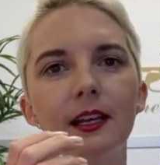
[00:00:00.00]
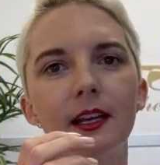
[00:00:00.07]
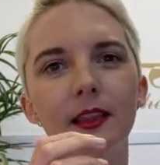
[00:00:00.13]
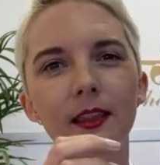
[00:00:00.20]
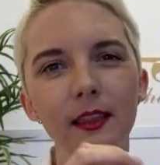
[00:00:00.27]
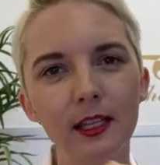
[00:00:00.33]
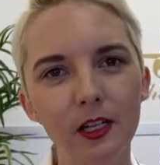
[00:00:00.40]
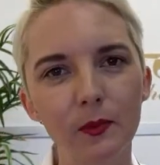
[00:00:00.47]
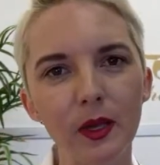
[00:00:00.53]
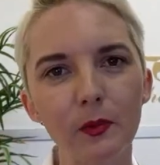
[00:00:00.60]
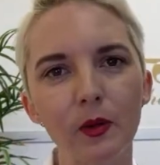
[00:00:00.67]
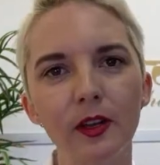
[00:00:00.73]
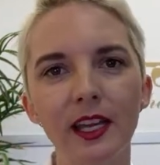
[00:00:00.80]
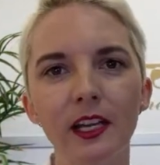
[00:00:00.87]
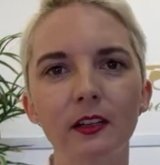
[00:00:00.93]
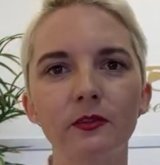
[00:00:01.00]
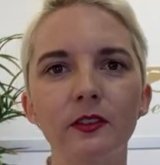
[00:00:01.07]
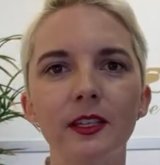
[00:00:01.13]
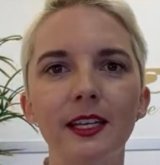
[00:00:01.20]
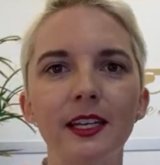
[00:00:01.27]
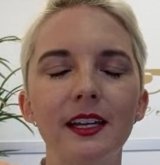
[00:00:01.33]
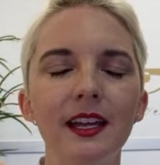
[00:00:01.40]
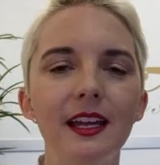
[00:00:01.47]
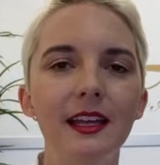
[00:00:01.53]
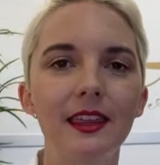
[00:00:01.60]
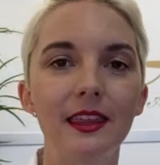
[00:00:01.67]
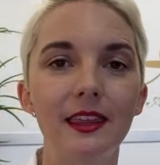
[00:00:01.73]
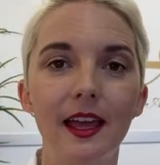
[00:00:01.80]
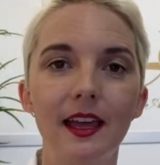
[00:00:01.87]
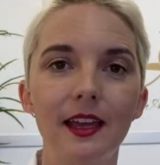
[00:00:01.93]
a little bit more carefully
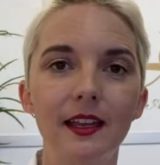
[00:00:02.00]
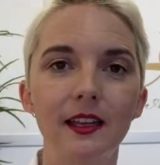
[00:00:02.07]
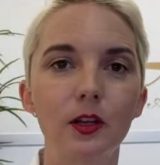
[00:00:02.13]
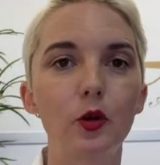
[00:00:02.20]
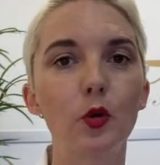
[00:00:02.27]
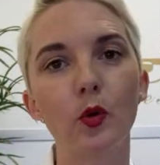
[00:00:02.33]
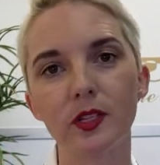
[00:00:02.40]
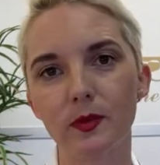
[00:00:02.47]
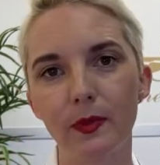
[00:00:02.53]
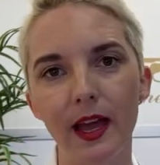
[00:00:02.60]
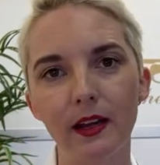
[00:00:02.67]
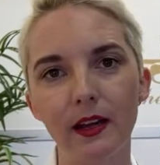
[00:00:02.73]
than quartz